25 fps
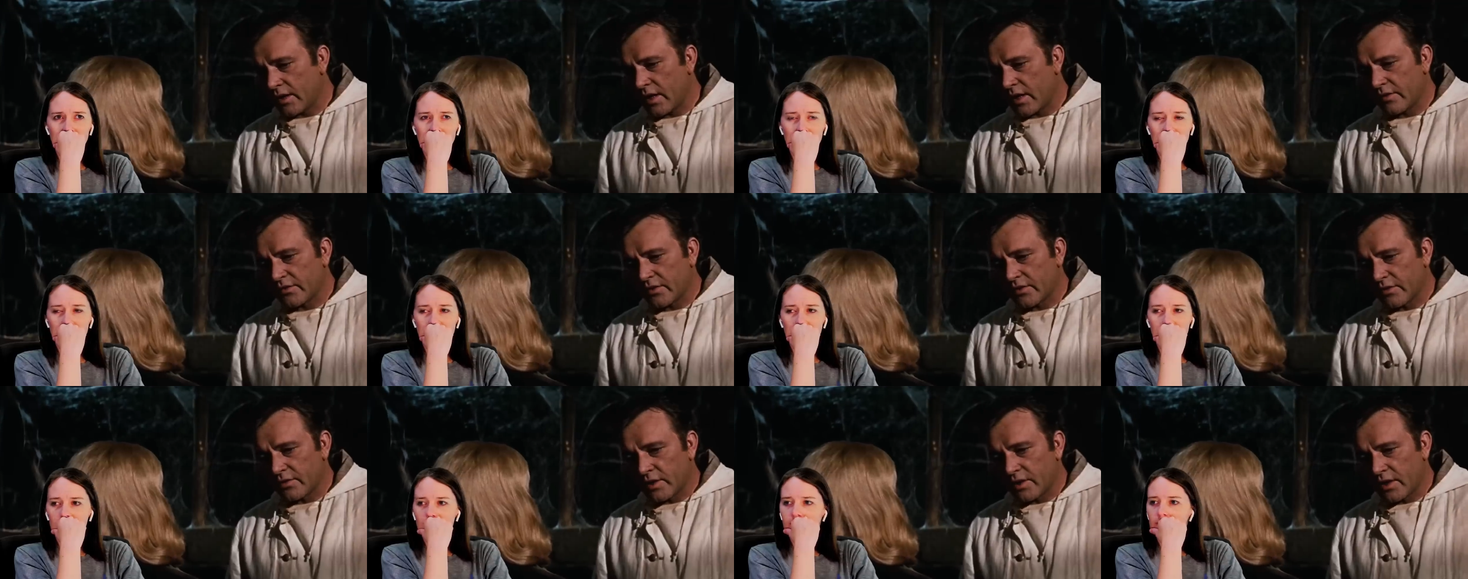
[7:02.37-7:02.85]
Speaker 1: the
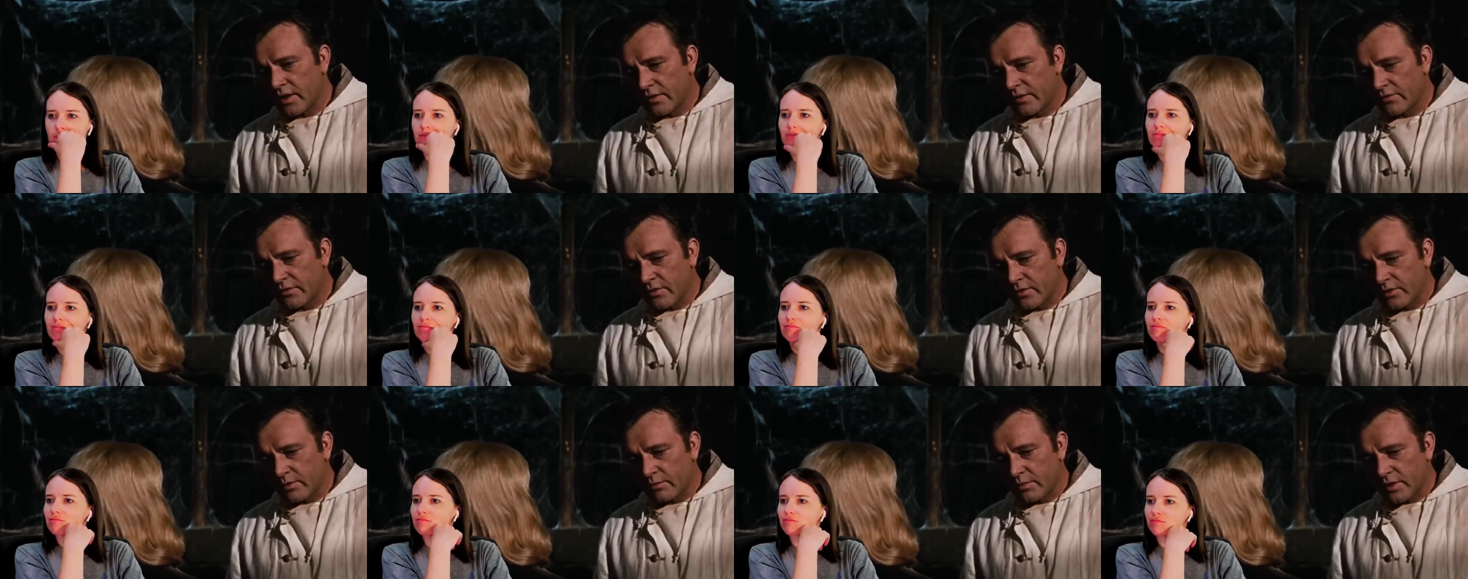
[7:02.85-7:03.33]
haft of a
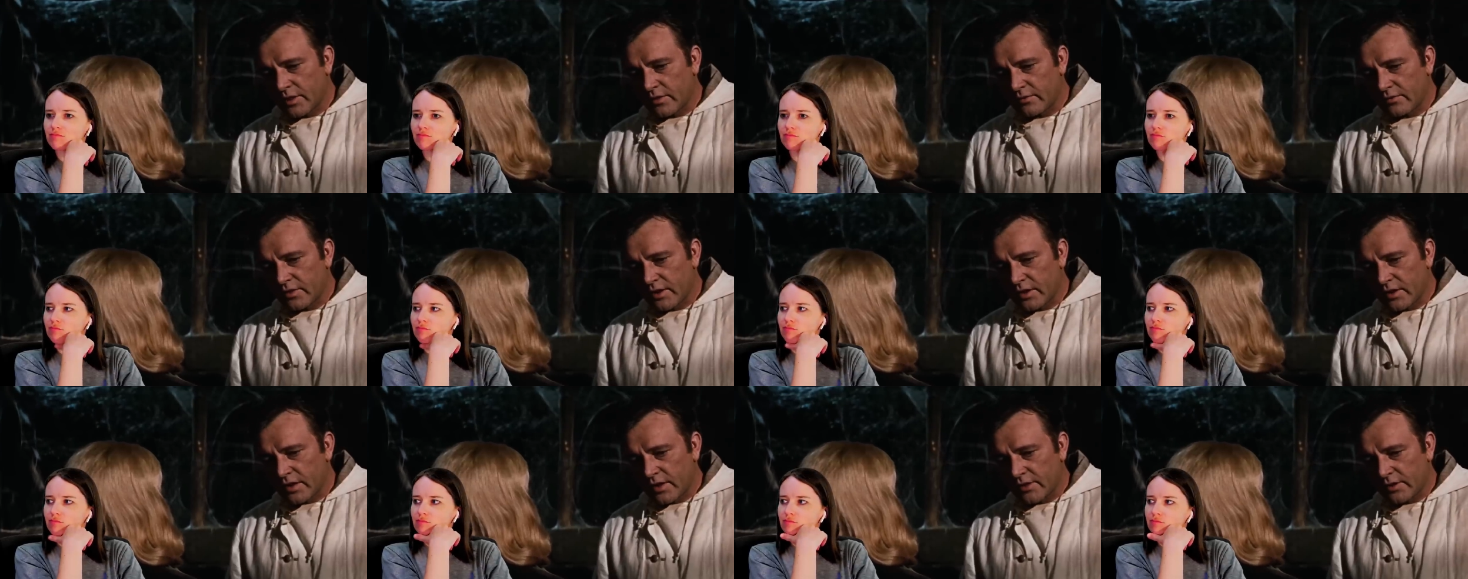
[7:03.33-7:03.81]
knife or the
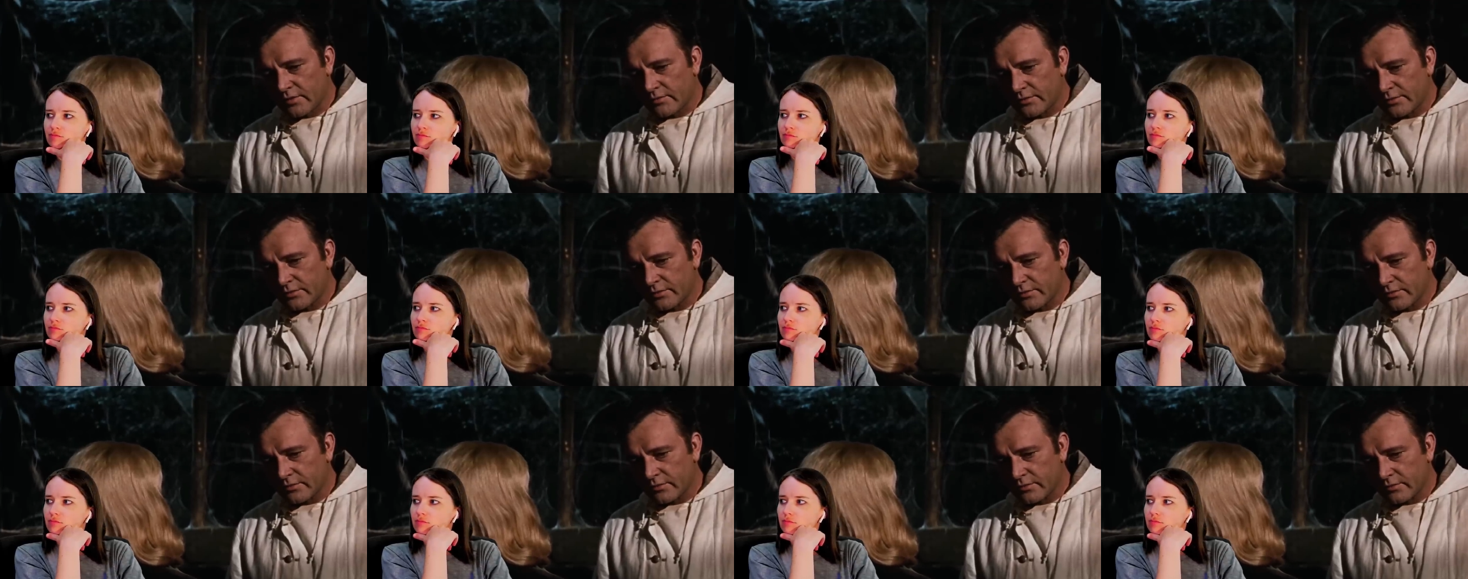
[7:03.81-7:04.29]
butt of a
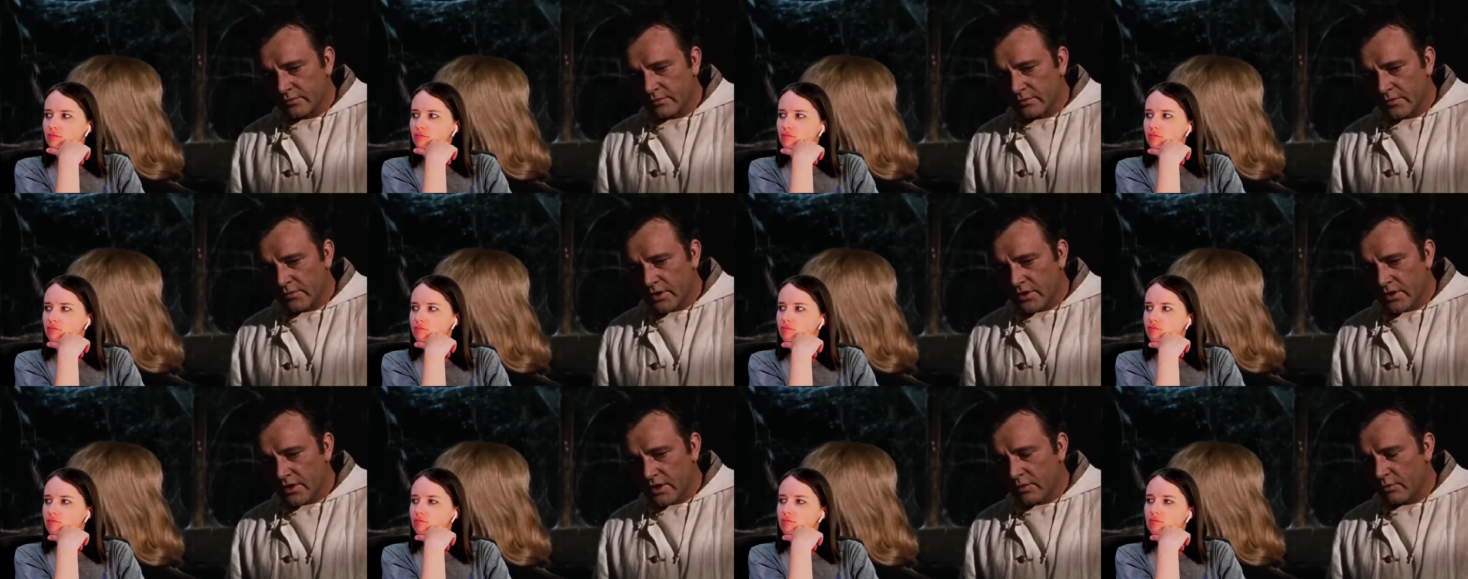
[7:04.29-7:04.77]
gun.
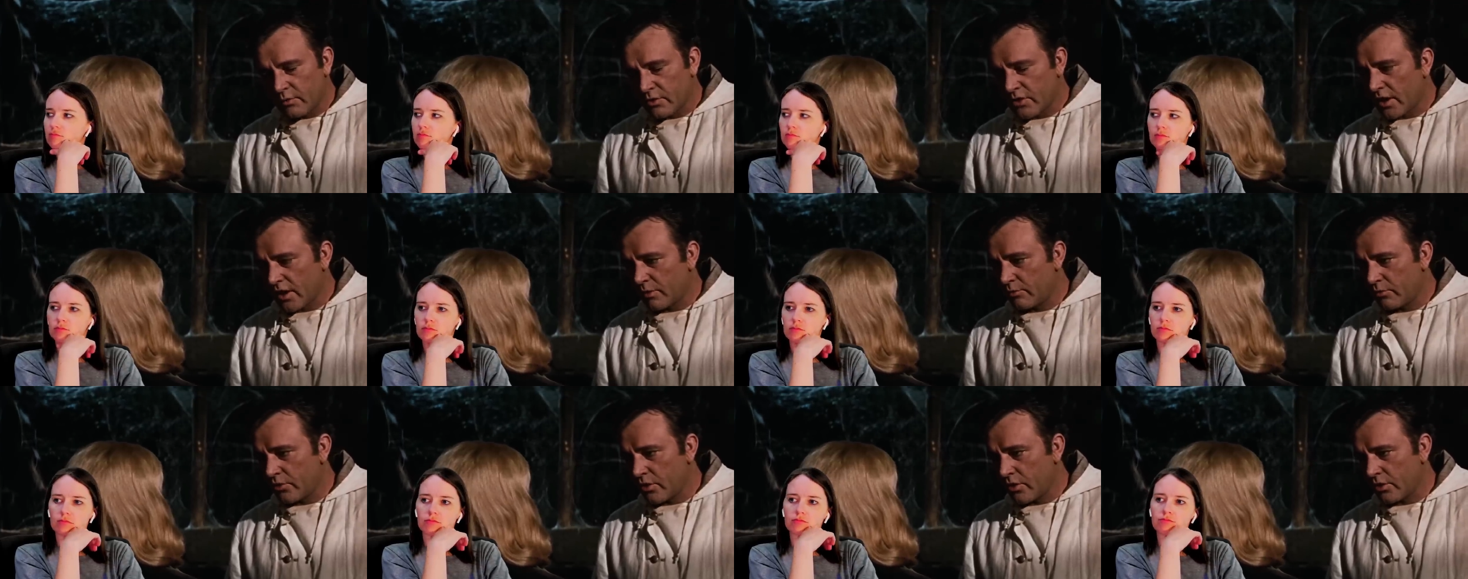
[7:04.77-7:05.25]
The skin
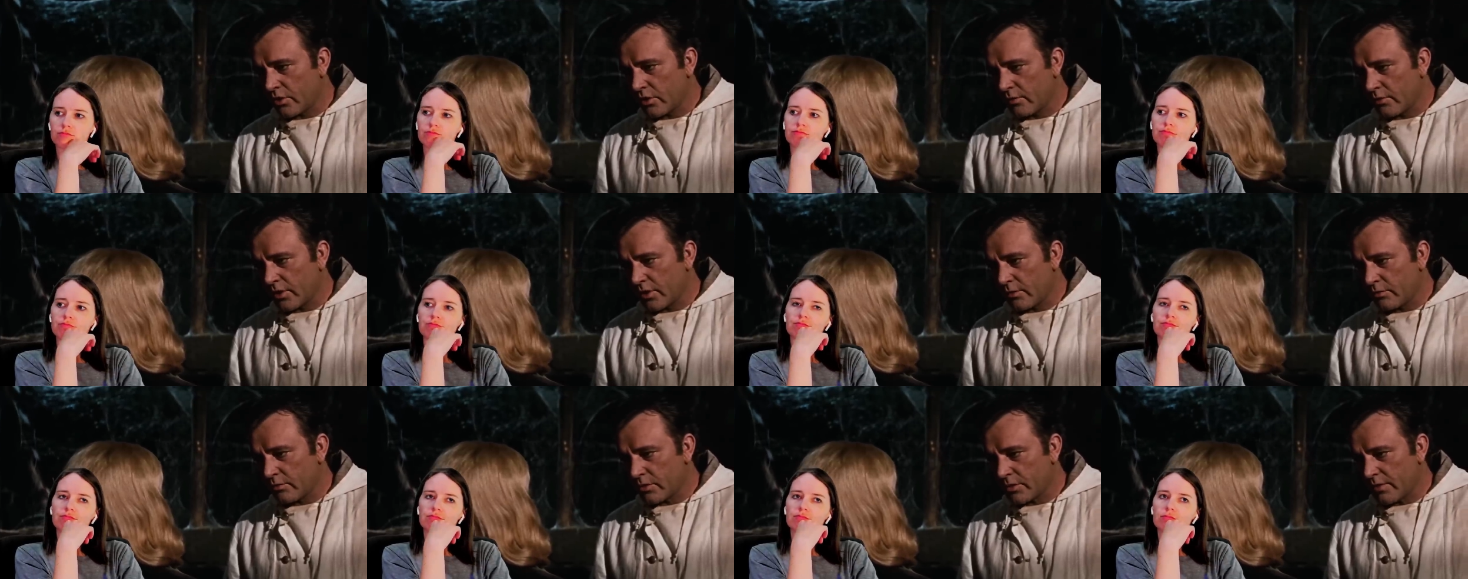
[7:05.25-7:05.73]
was
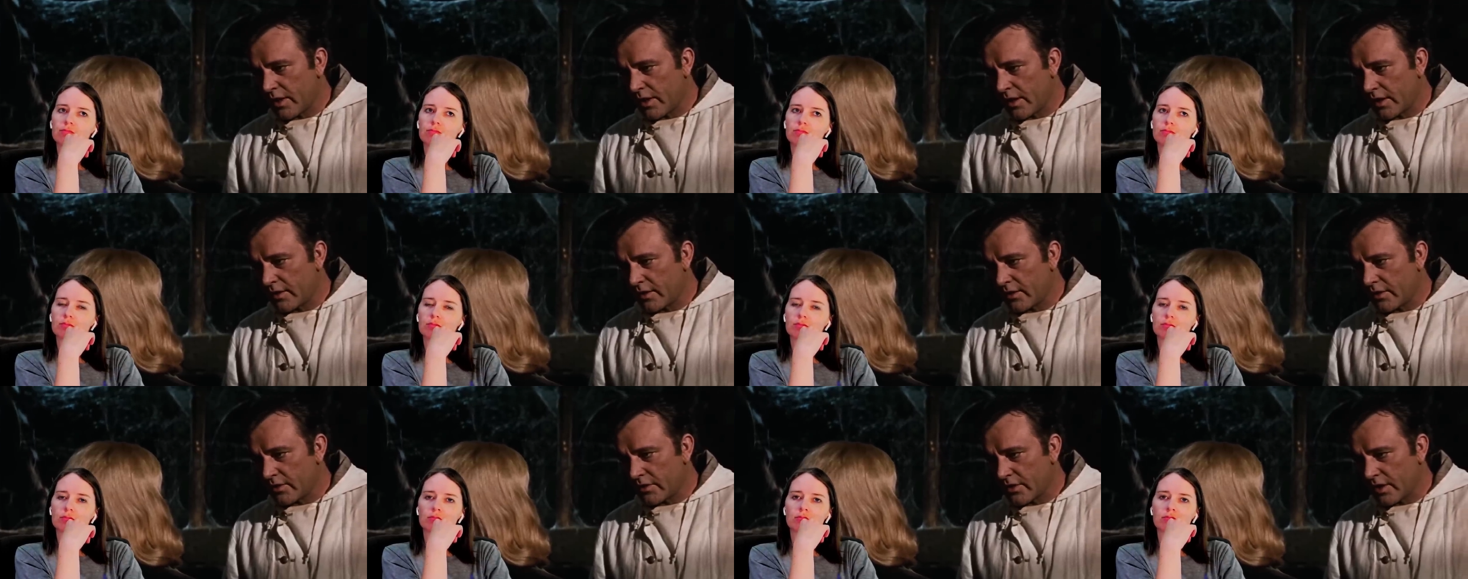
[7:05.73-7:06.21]
unbroken, but it was
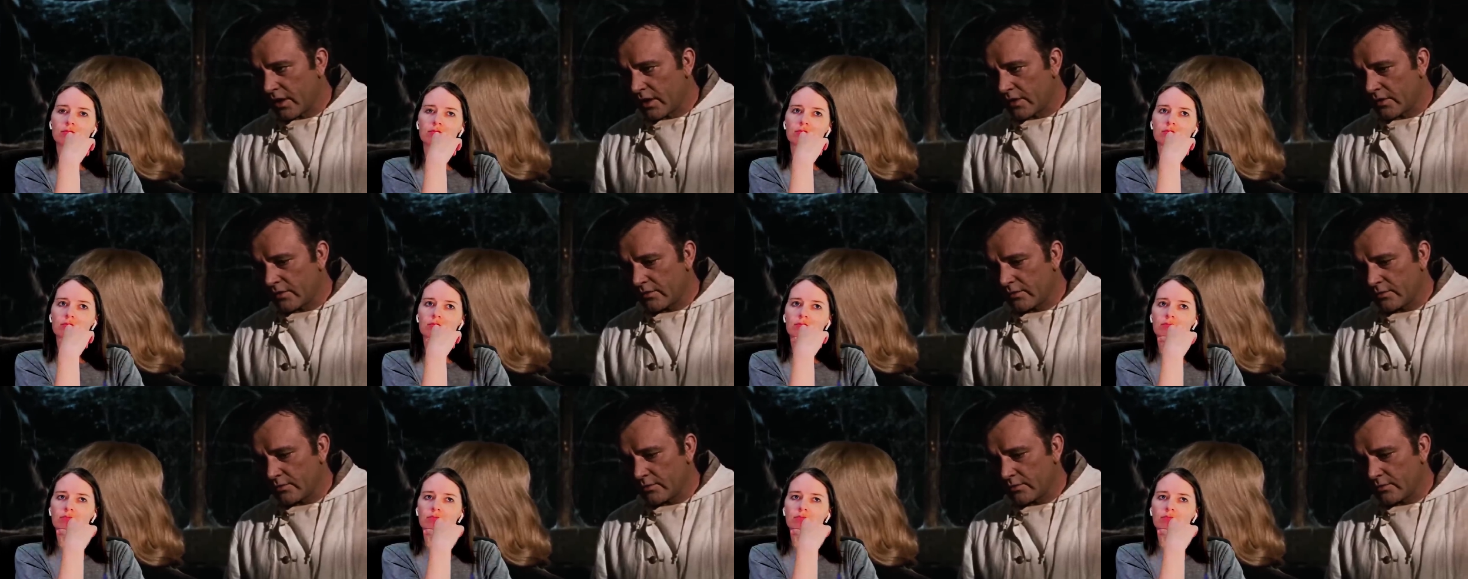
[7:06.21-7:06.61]
badly discolored.